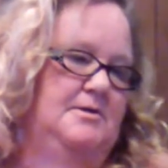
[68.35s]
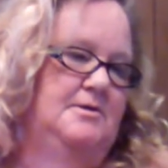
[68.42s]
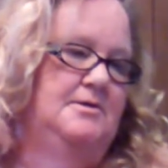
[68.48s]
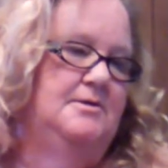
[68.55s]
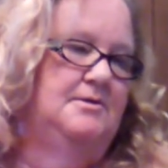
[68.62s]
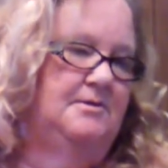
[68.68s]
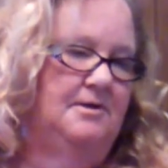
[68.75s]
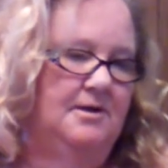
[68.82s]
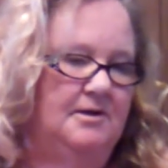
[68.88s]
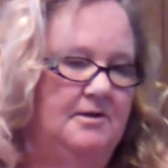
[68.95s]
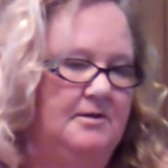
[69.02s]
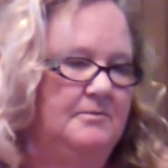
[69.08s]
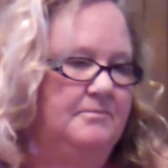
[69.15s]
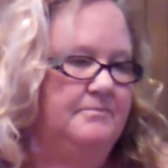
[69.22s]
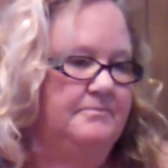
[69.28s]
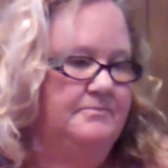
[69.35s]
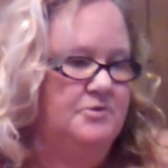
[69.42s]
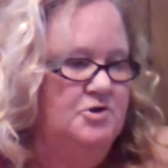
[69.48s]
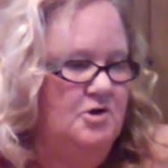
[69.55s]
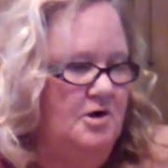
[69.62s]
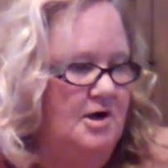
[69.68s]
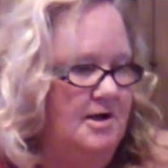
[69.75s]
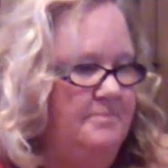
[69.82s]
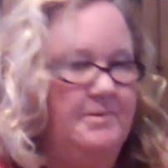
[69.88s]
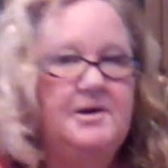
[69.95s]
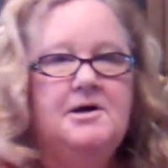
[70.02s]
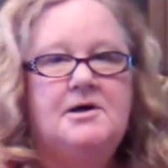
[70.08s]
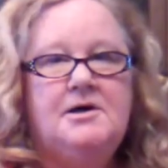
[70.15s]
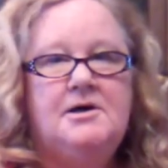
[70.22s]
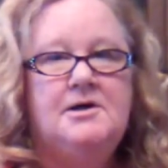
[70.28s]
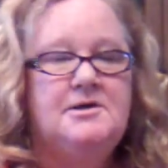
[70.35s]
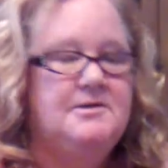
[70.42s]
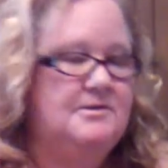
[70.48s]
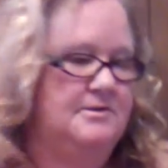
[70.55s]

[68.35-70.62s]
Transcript: um, tripod,